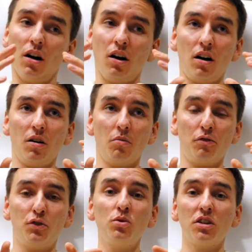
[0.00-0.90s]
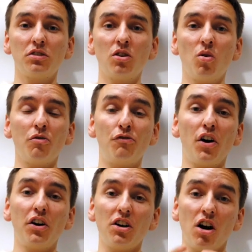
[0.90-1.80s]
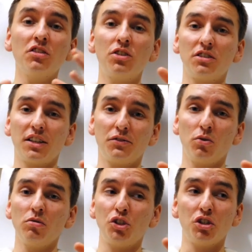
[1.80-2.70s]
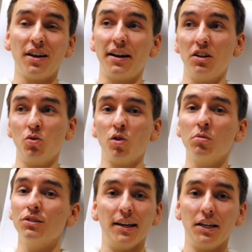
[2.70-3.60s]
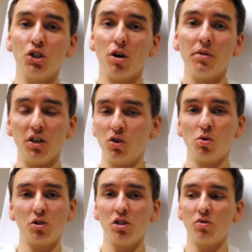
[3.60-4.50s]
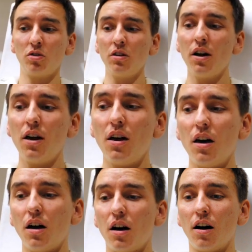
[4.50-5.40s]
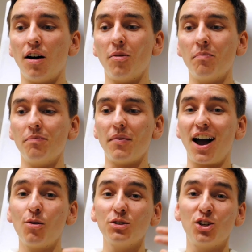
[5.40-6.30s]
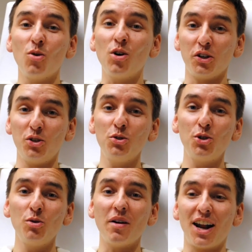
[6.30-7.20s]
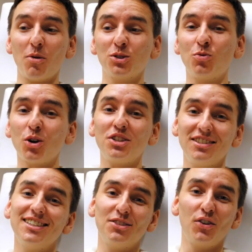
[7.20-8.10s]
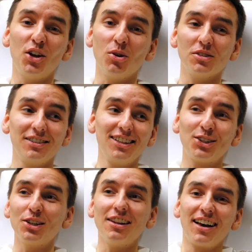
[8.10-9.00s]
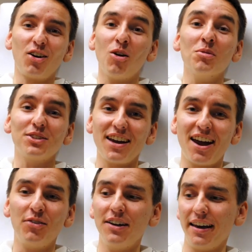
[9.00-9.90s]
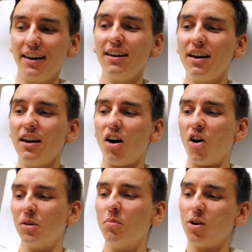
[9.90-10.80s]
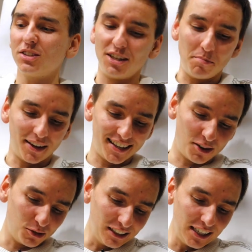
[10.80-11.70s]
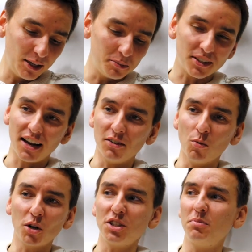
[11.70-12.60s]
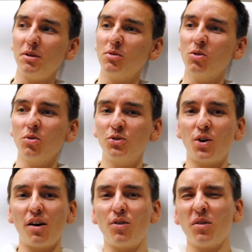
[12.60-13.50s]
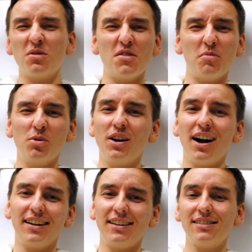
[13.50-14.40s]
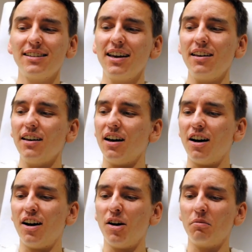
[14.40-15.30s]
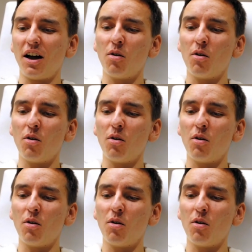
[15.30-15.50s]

um, a few years ago very unsuccessful, just had a normal day job in a grocery store, um, I was going on YouTube and I was watching these videos literally like almost every day, unboxing Patek Philippe's and watching people drive around in their Bugattis. Um,